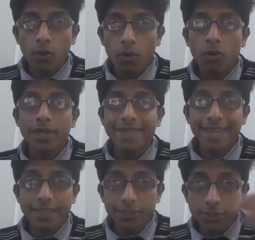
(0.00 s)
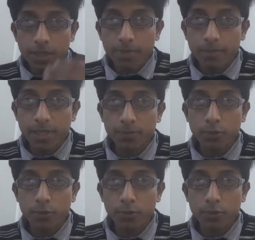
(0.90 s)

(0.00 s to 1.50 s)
or an additional public